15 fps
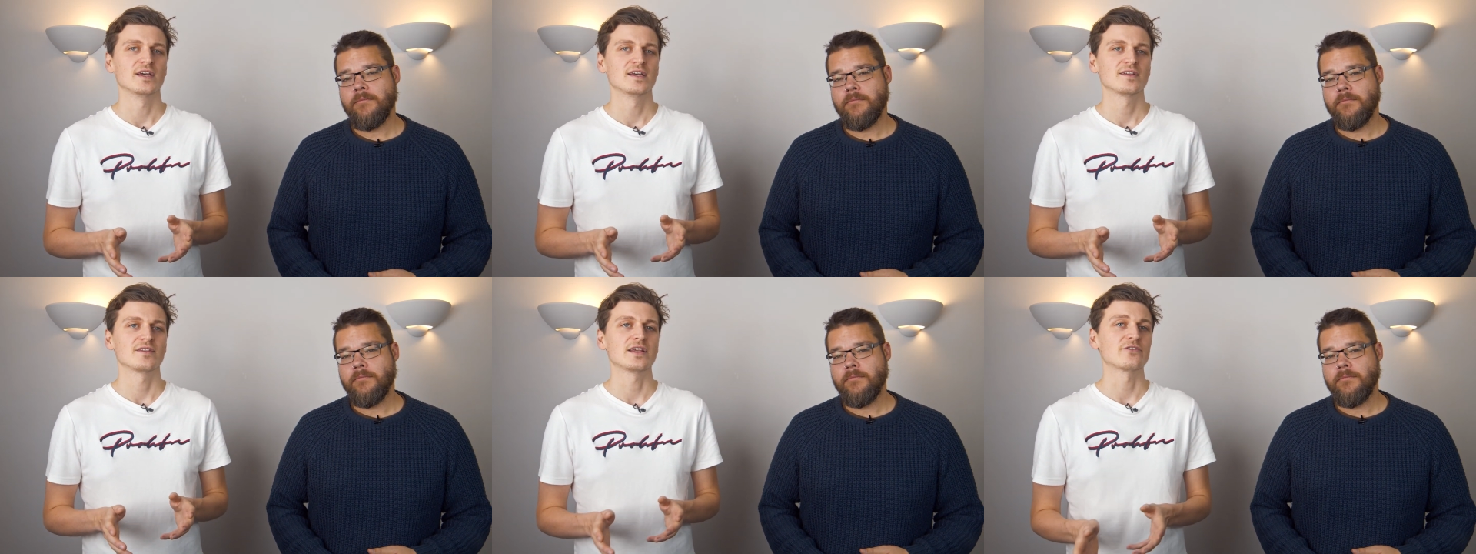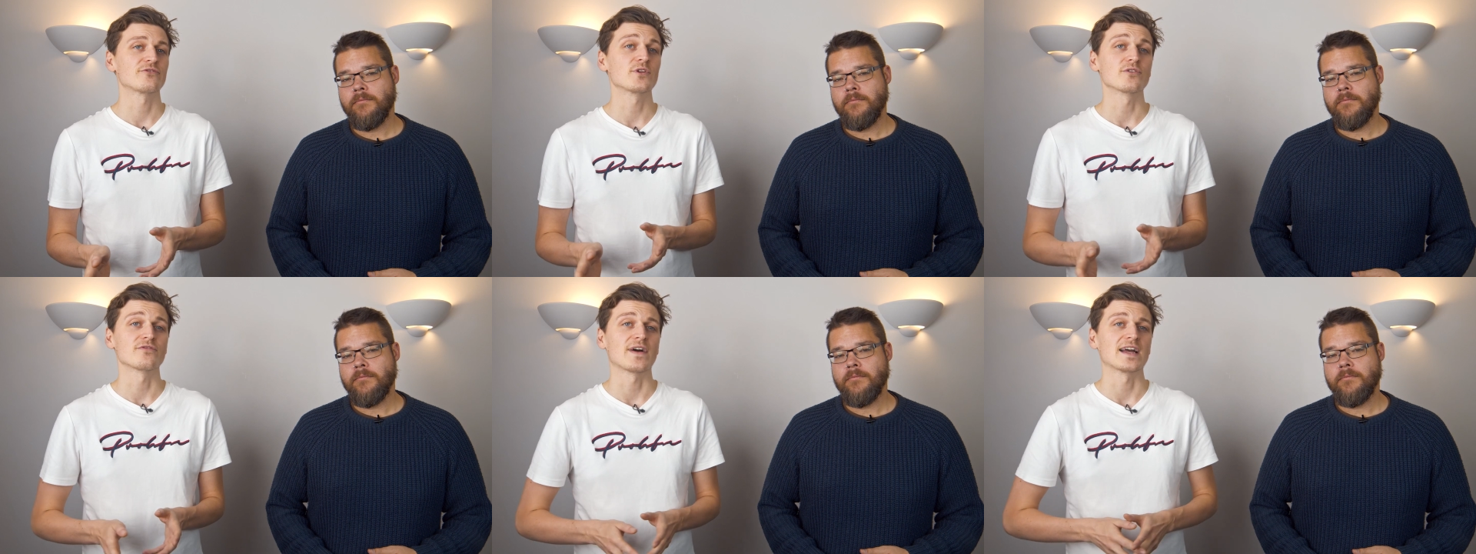Speaker 1: These
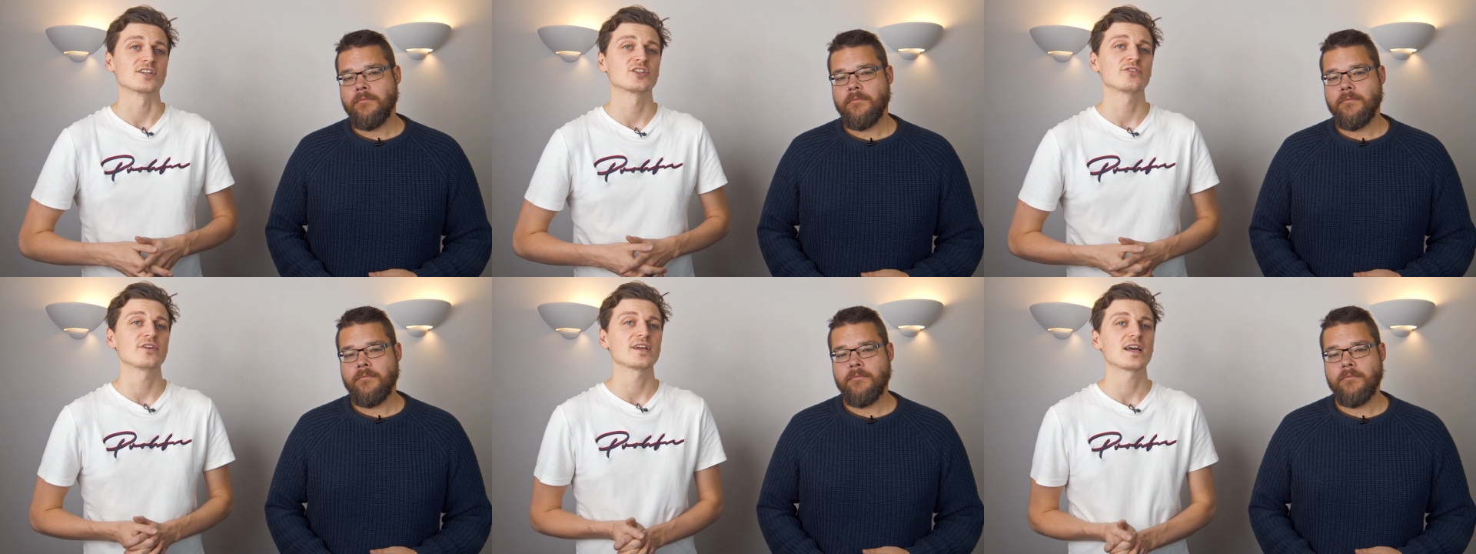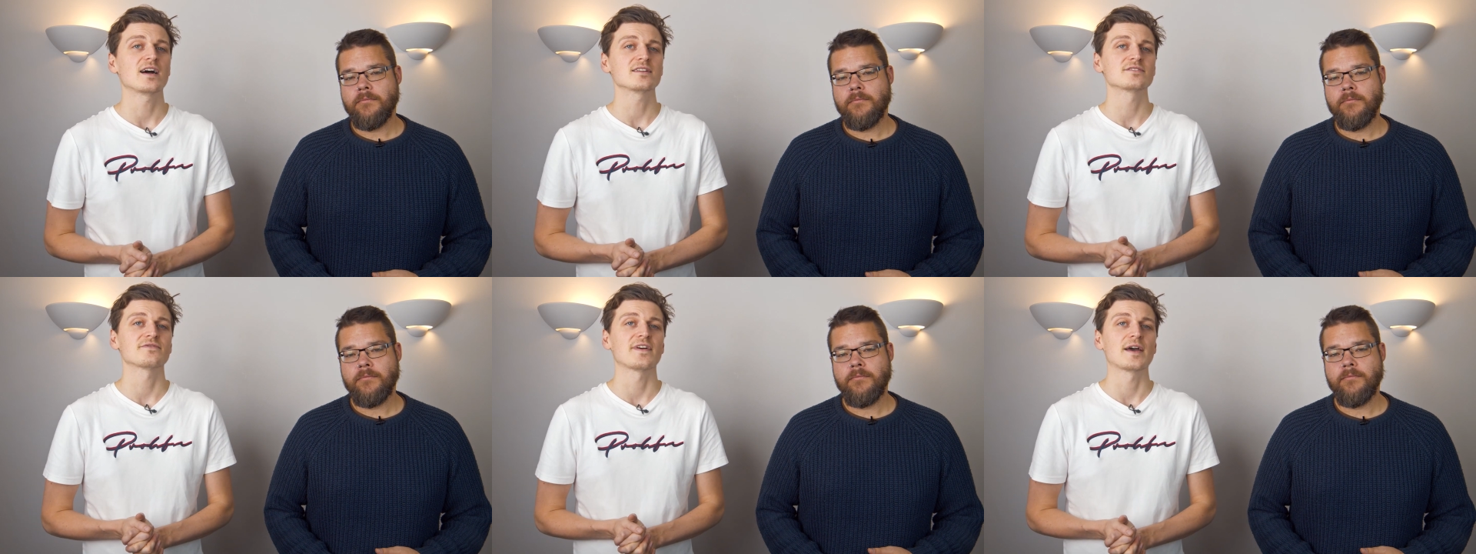full-fat Turing
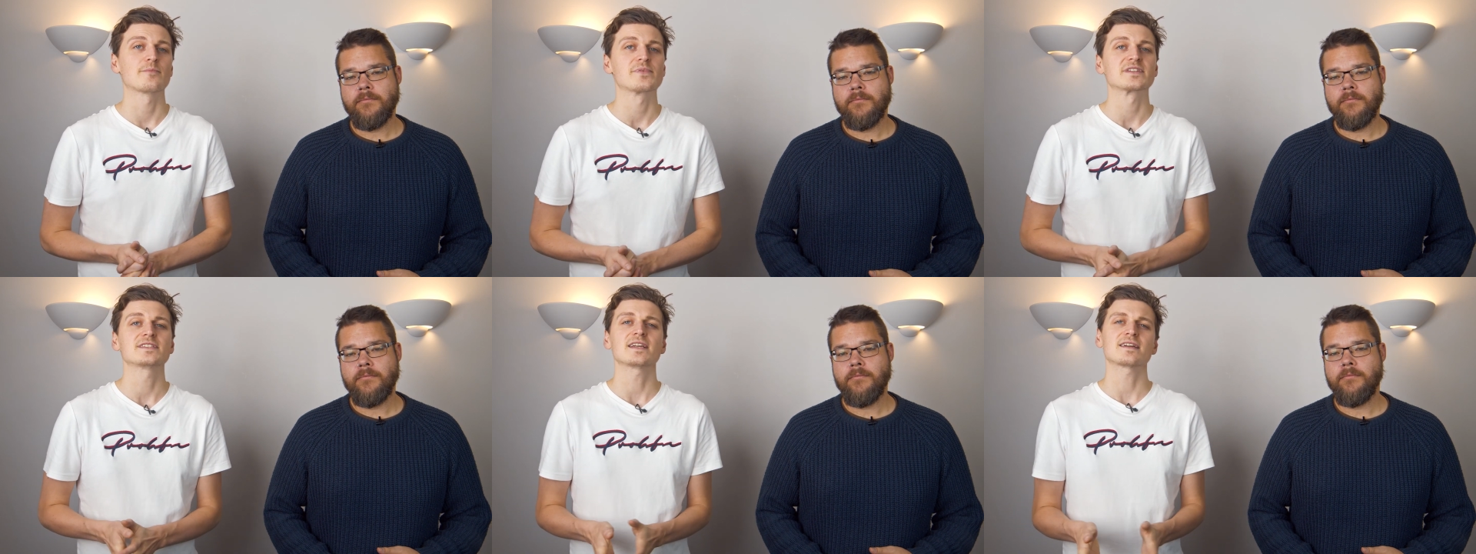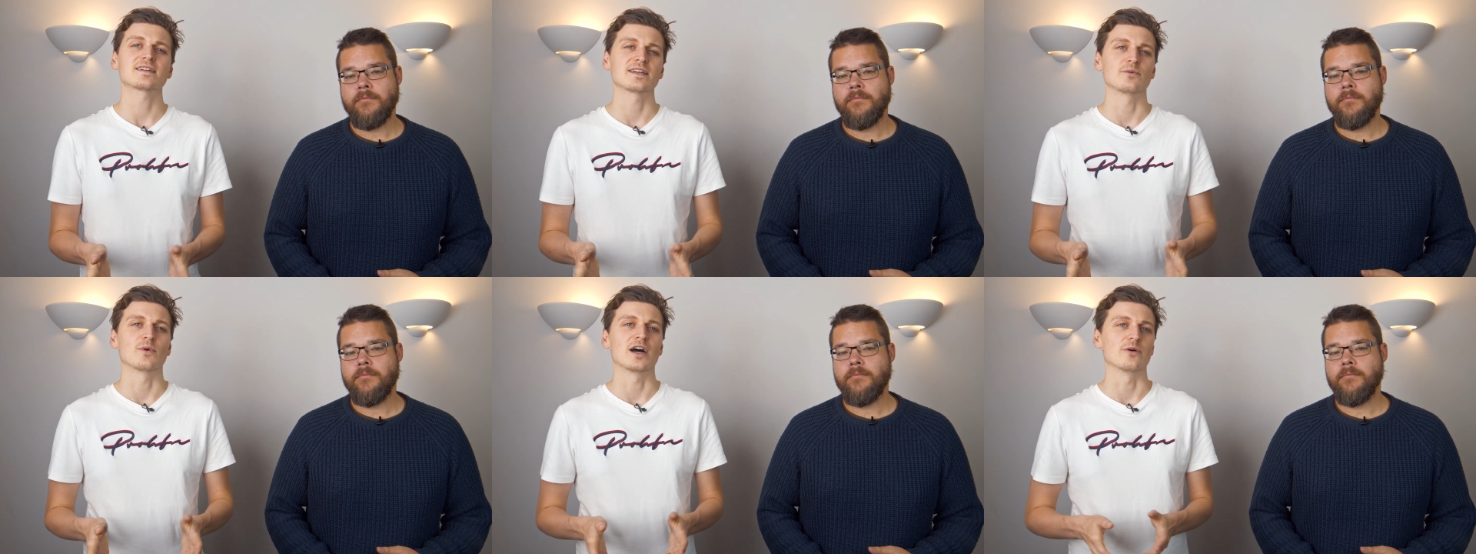cards fare particularly
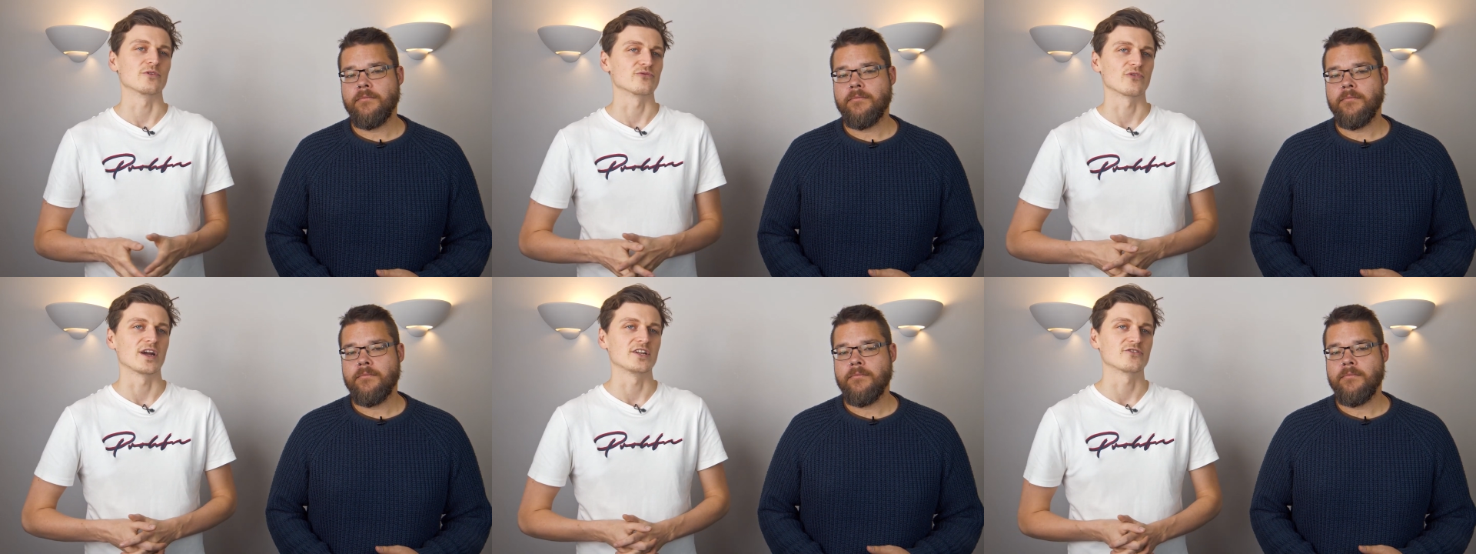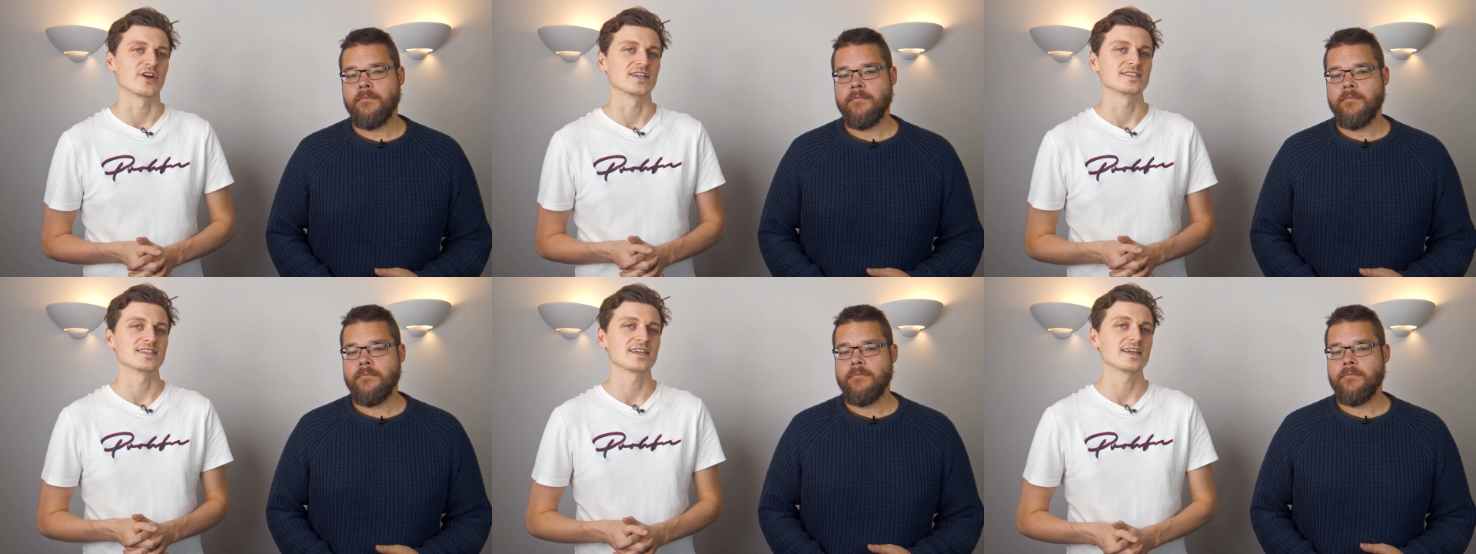well with ray
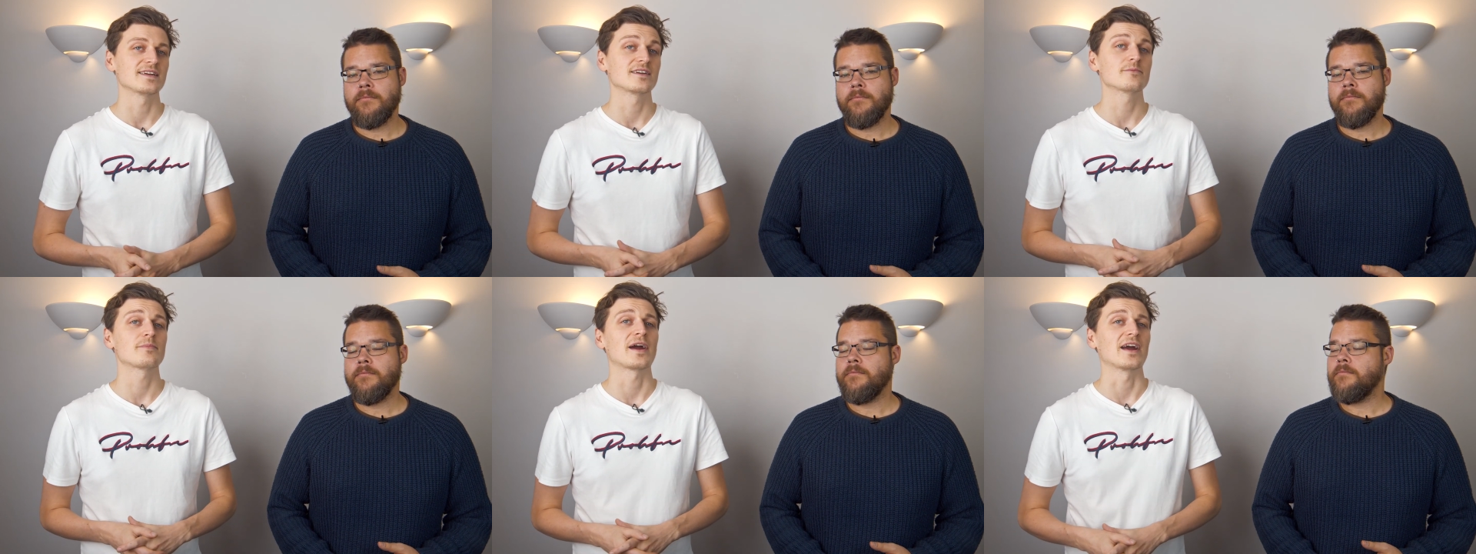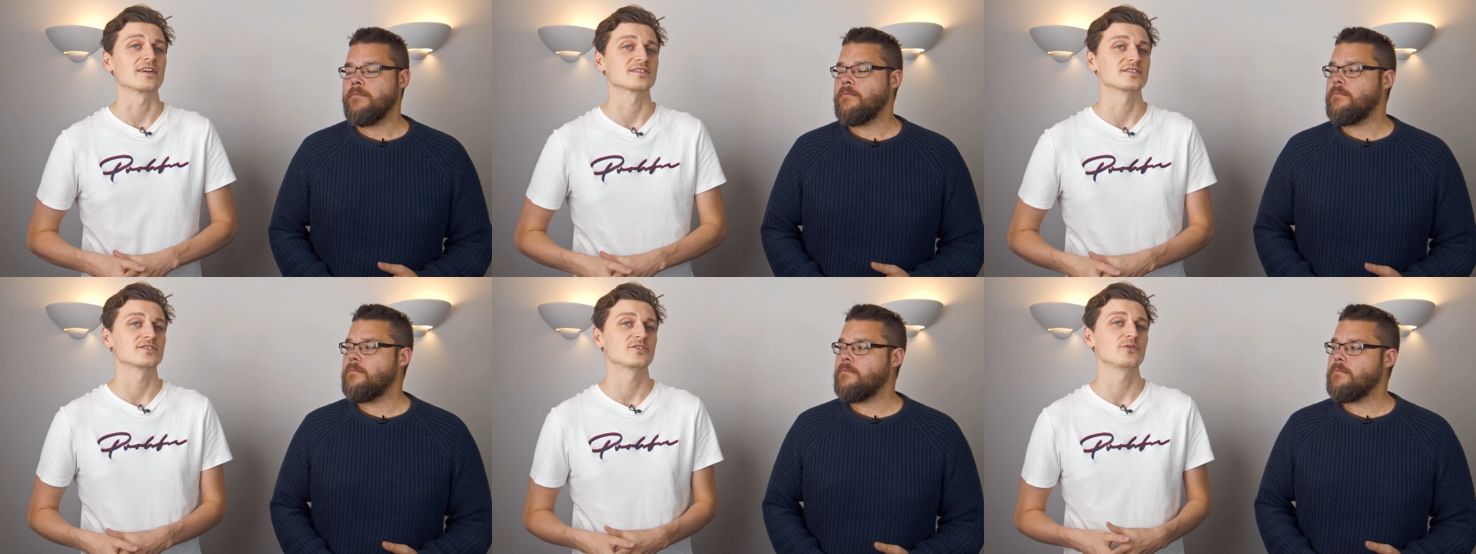tracing in
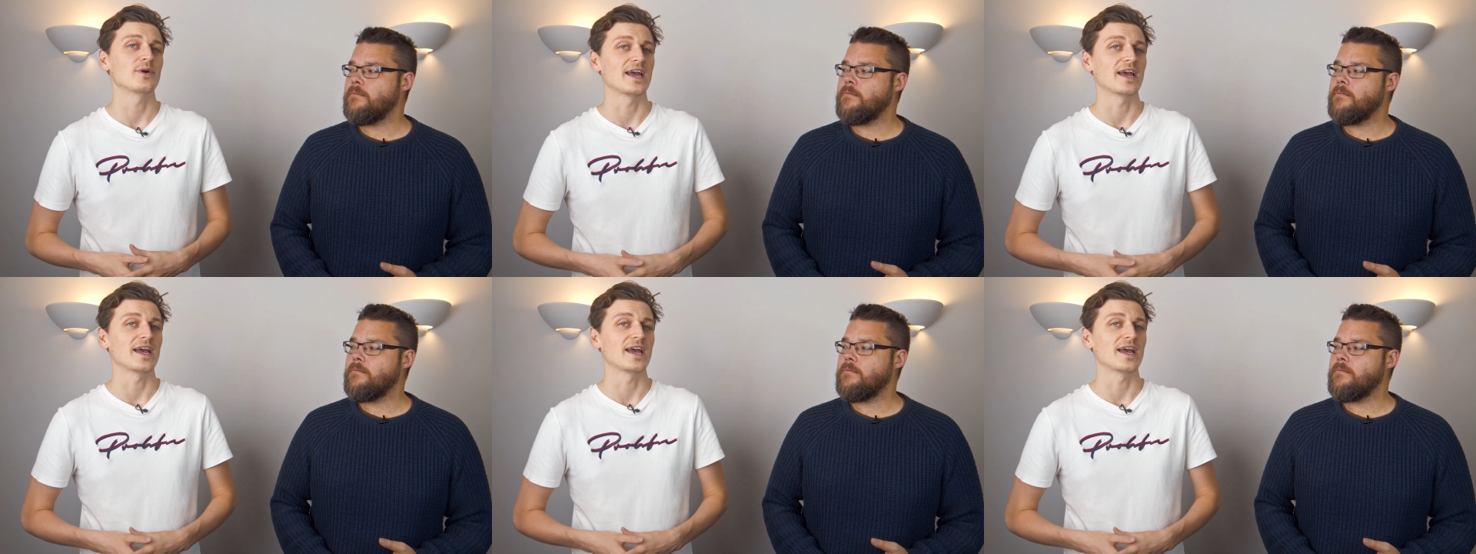comparison to